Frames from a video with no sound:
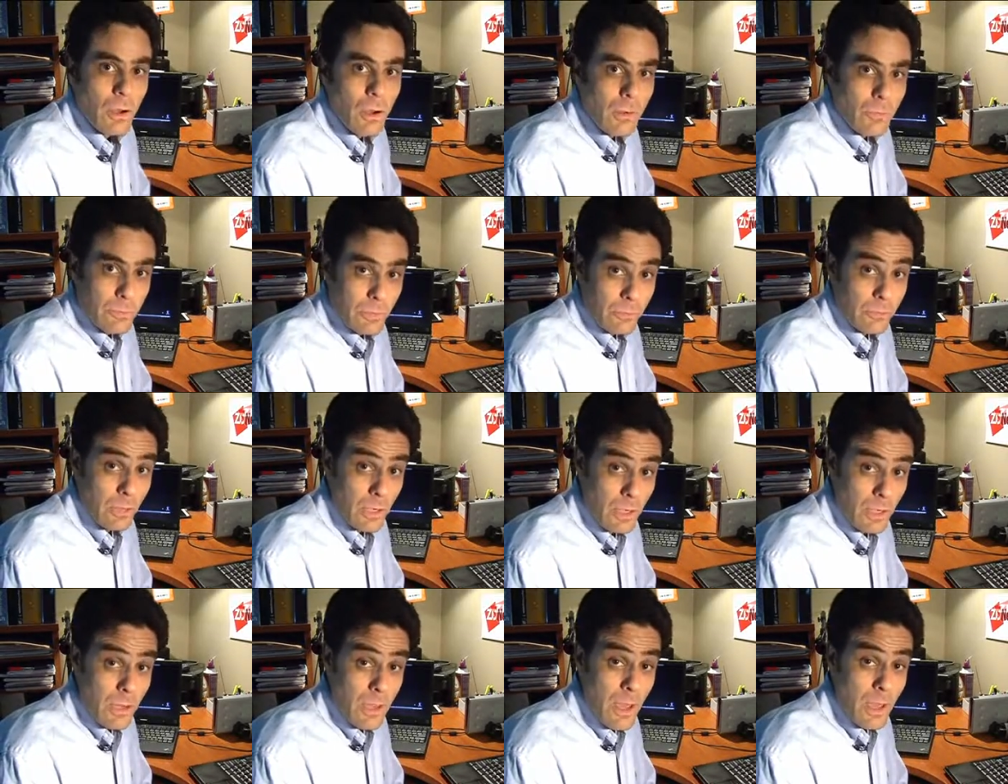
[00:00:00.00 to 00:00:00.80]
For
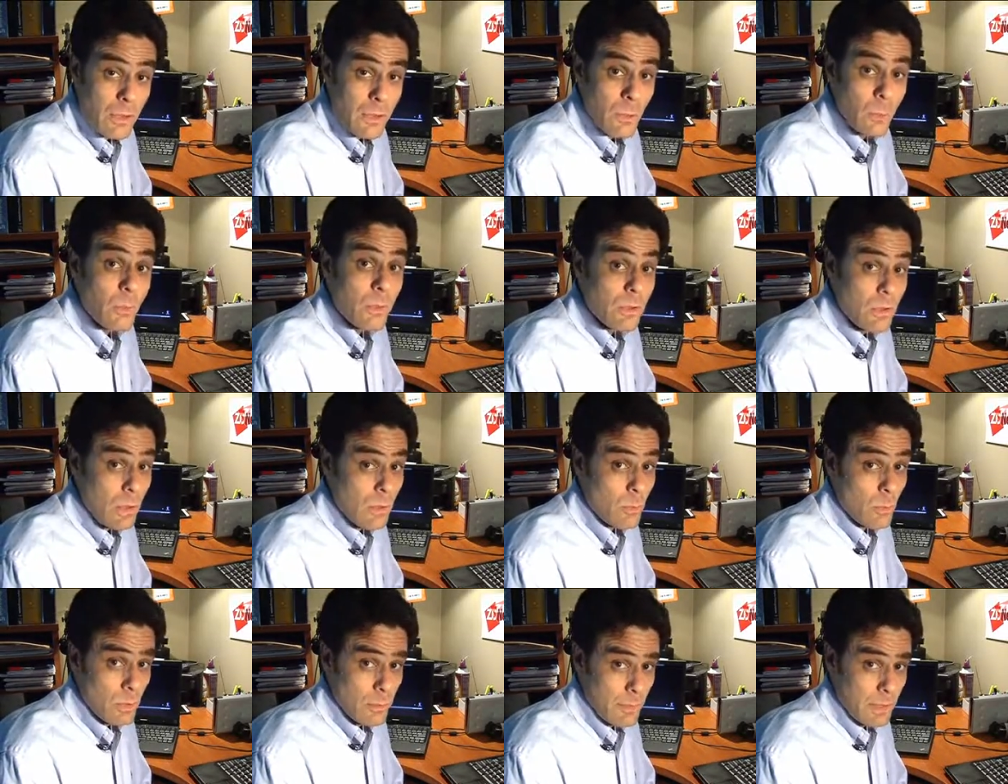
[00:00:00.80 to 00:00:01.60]
ZDNet, with
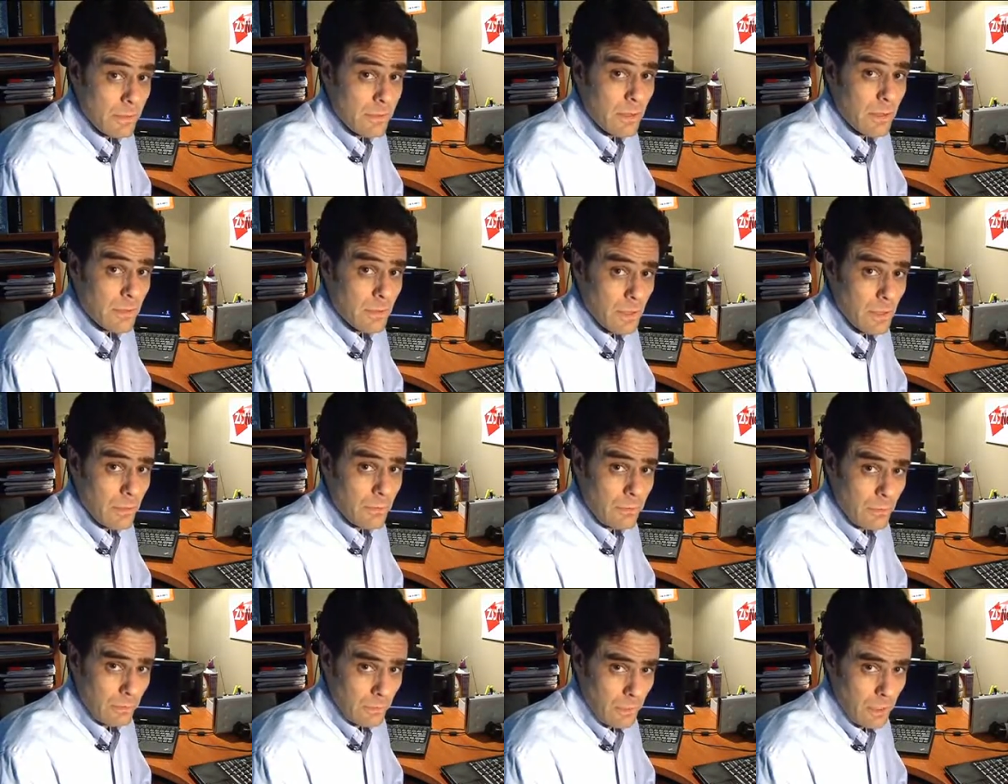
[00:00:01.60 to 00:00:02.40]
another one of my
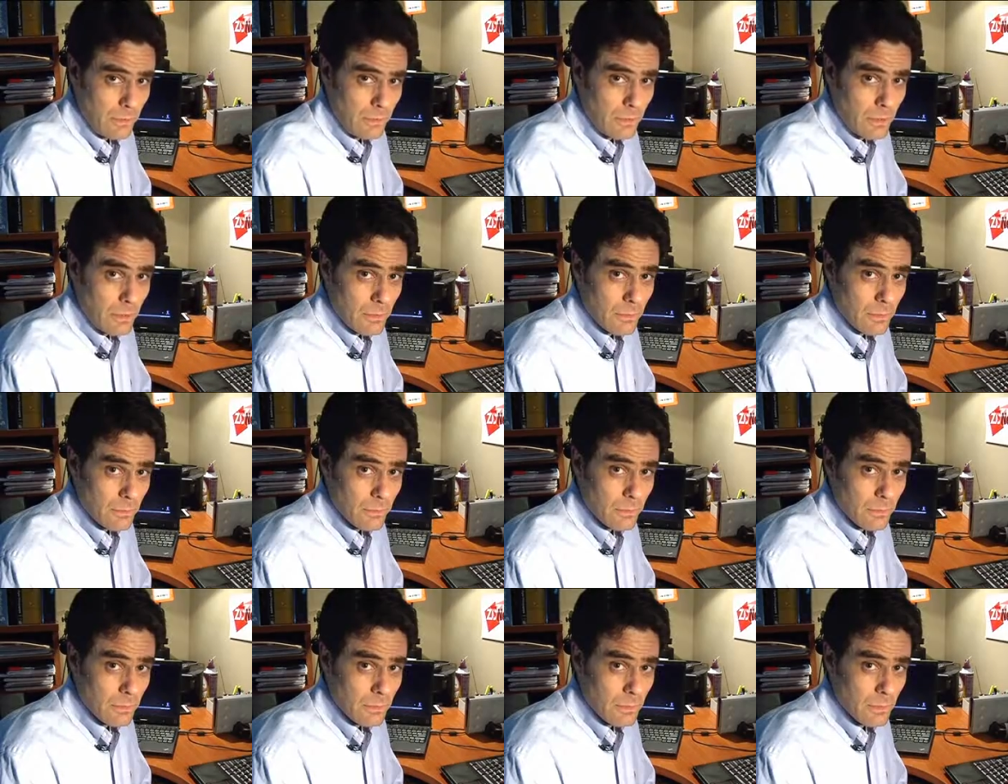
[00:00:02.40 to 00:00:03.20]
technology shakedowns,
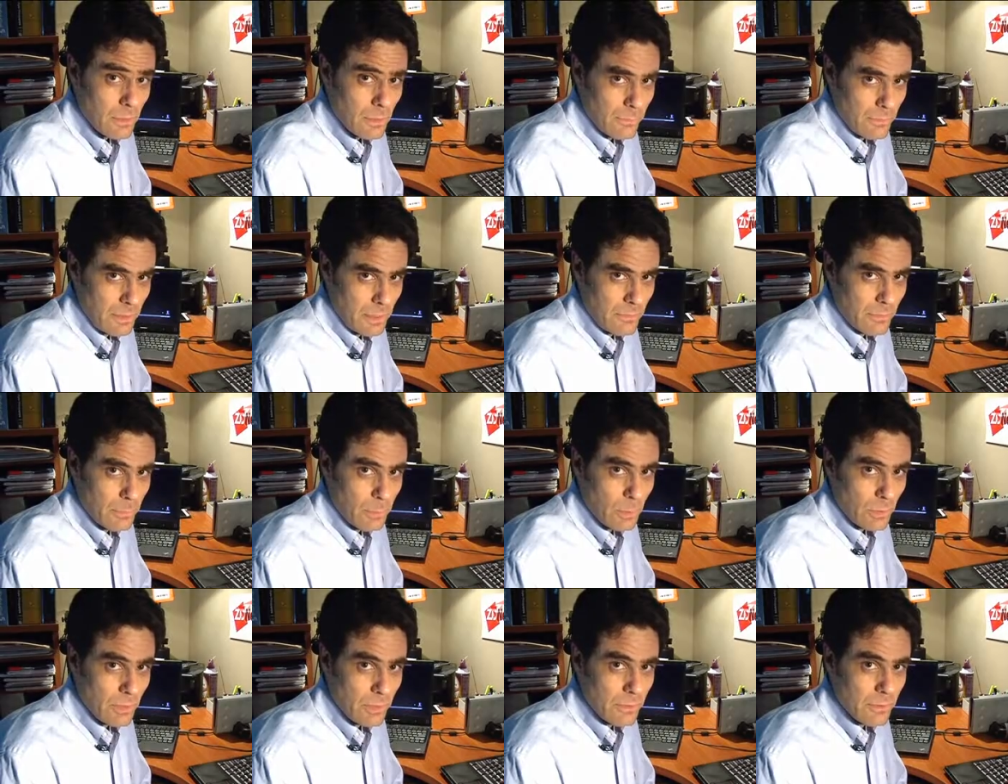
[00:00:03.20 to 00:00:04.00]
I'm David
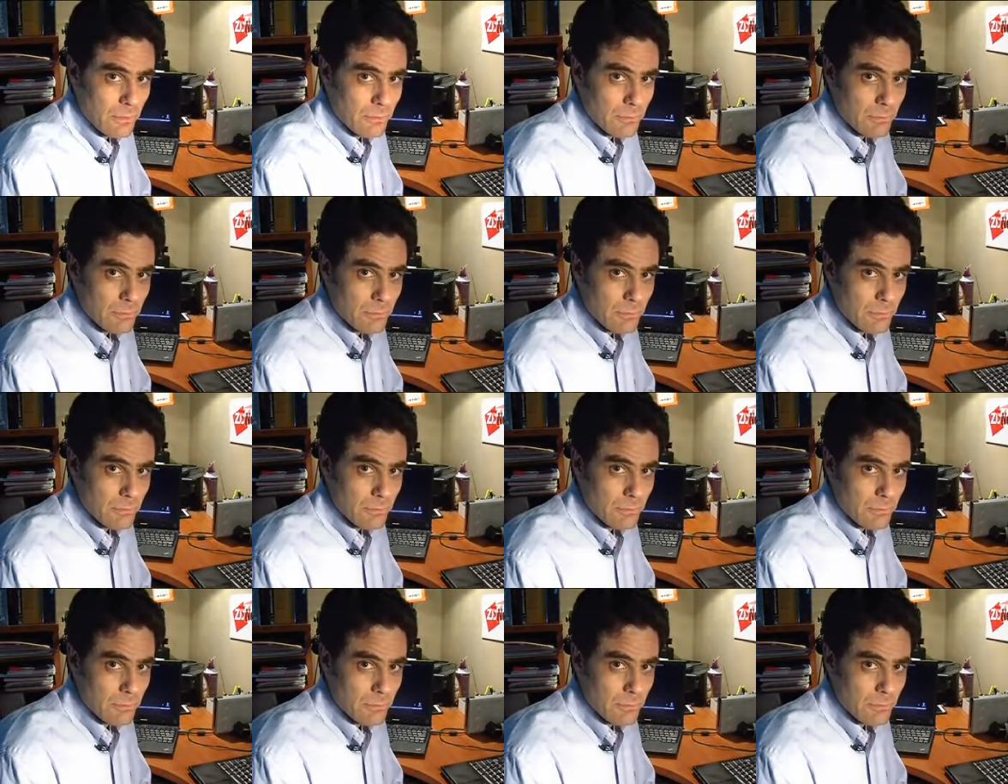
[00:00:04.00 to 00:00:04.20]
Berlind.